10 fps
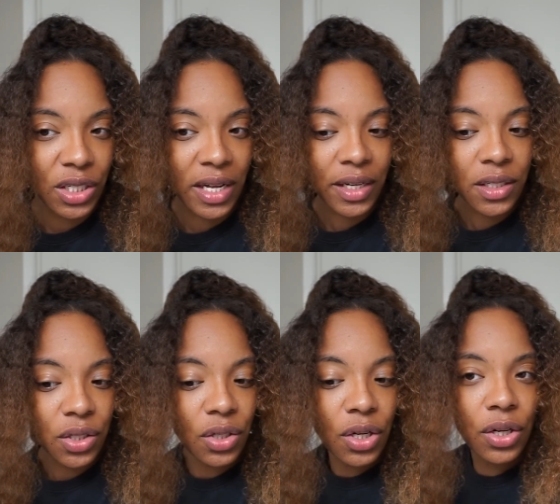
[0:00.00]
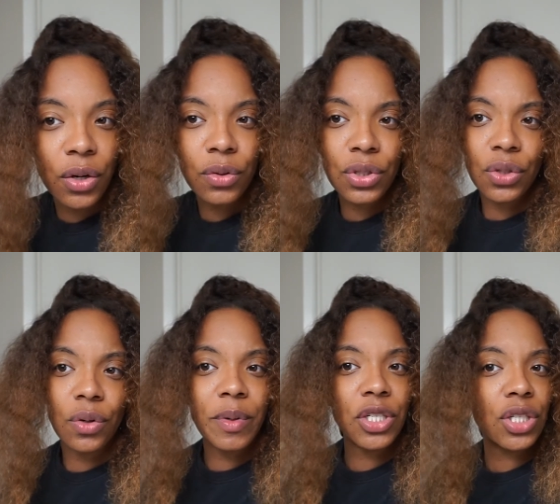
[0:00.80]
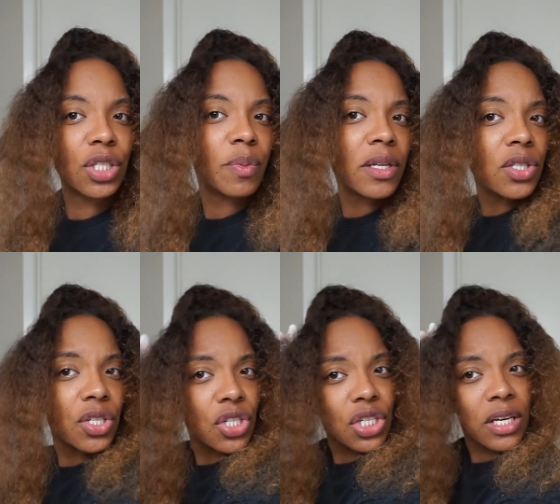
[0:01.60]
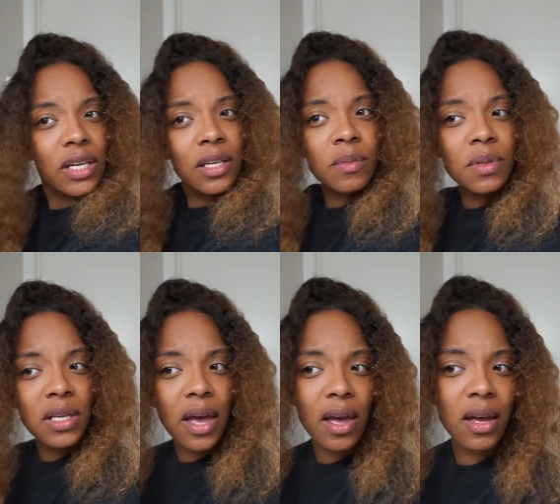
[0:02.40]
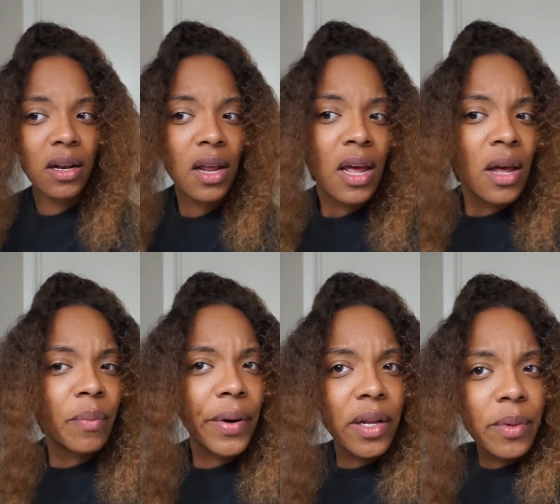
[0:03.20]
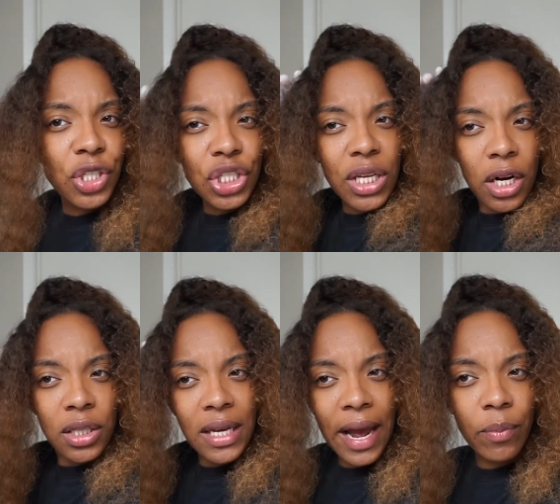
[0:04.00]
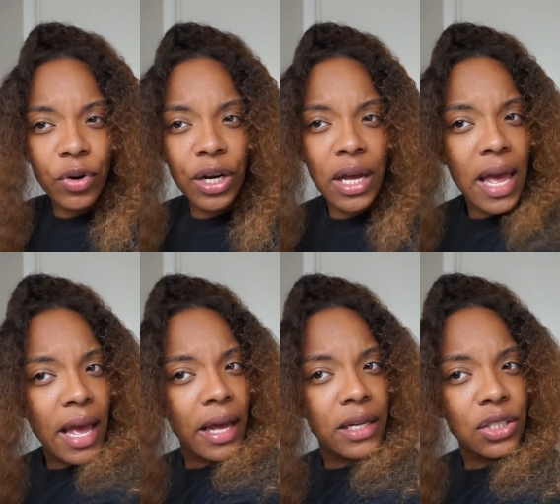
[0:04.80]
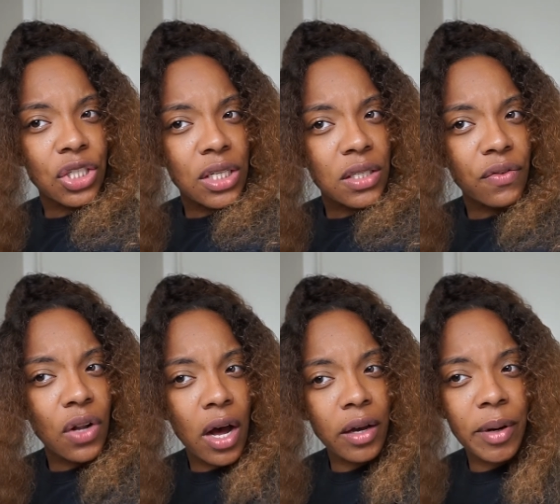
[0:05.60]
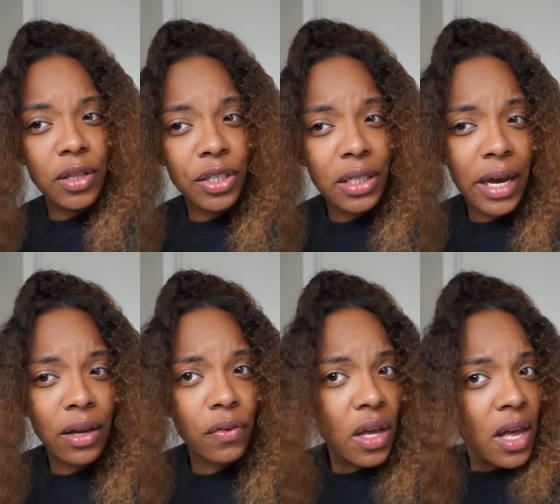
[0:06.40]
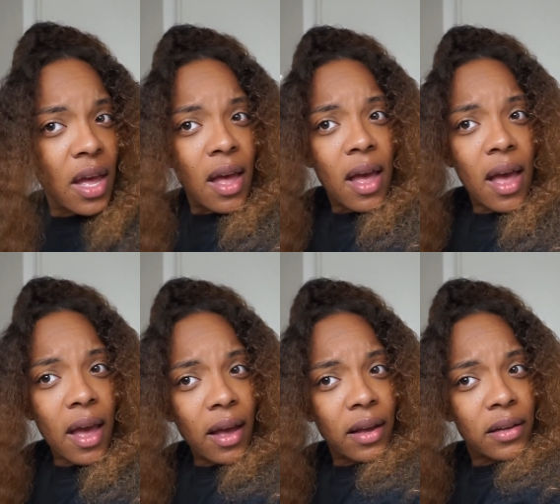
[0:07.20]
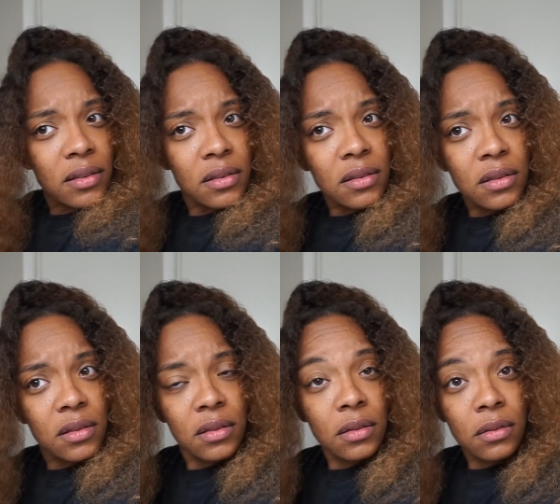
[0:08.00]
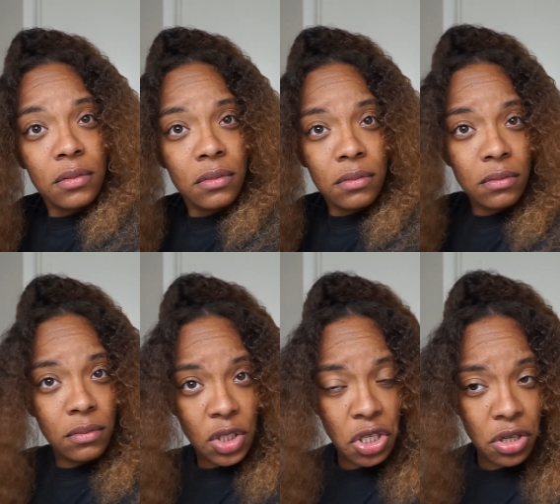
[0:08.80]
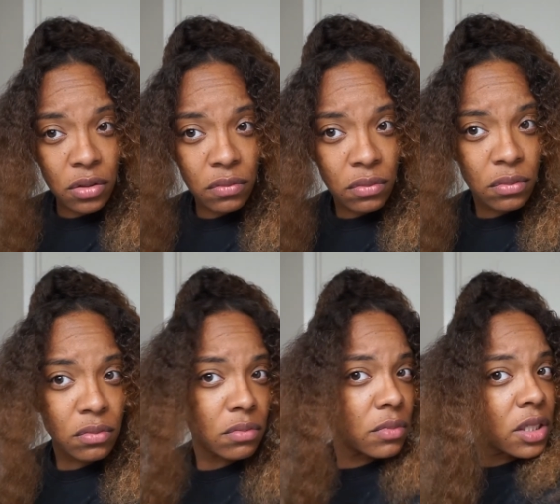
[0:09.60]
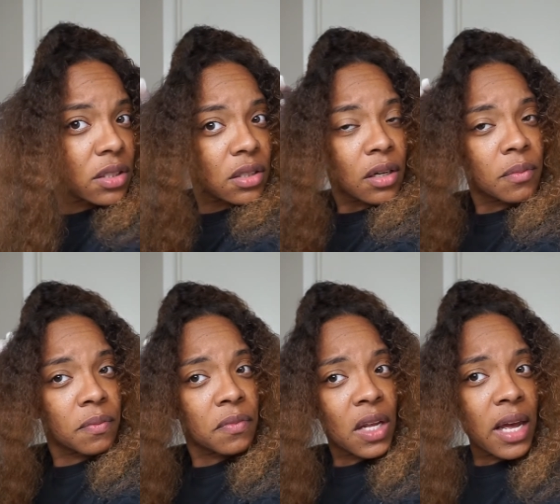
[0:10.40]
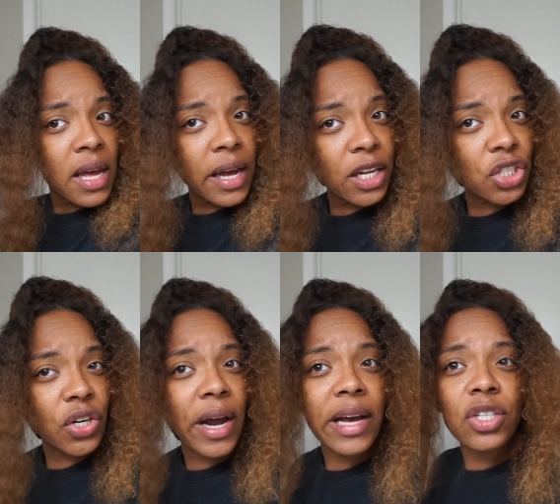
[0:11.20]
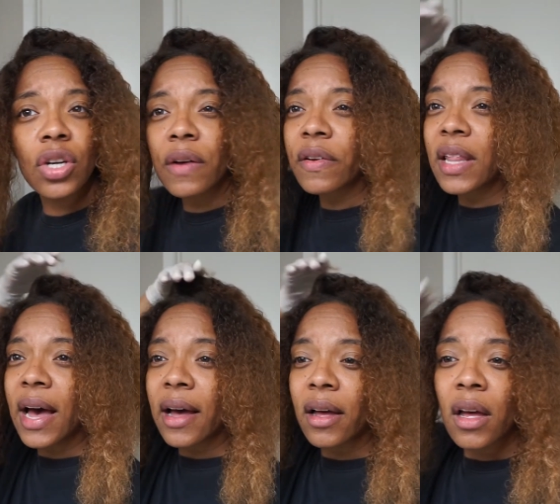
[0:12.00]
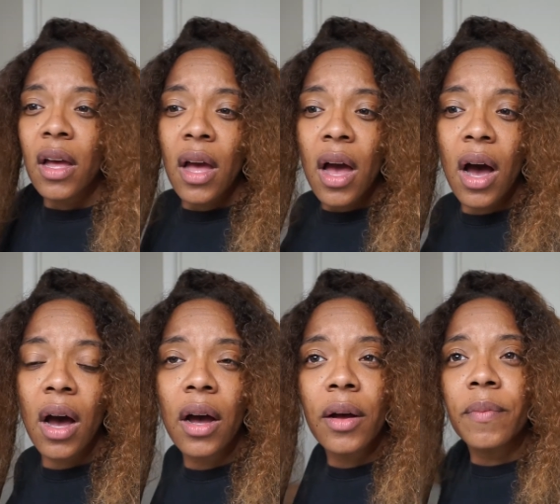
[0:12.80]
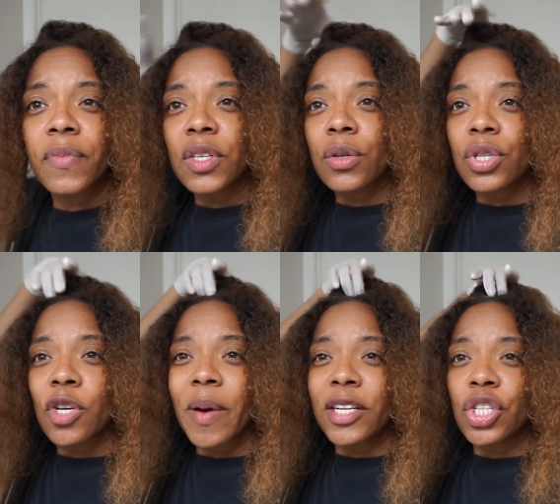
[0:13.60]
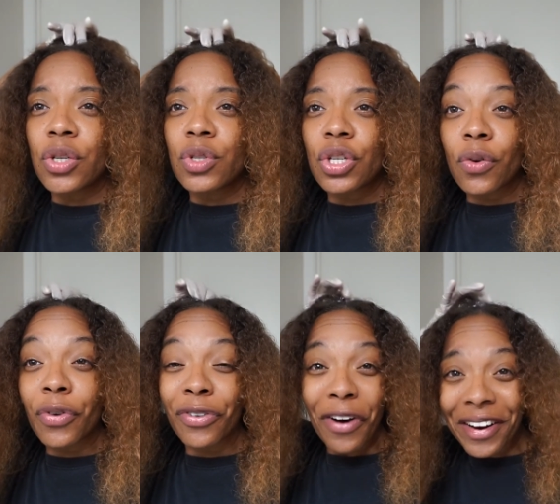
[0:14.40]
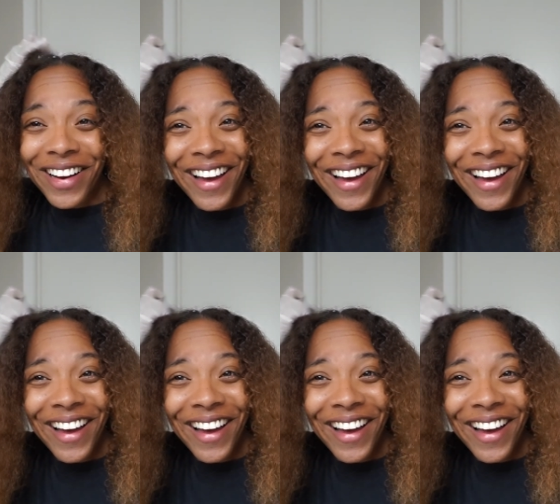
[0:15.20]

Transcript: that, you know, do a bunch of sponsorships and pretty much just get on the camera and just vlog about their life and, you know, make some extra cash off of that. YouTube I do for fun.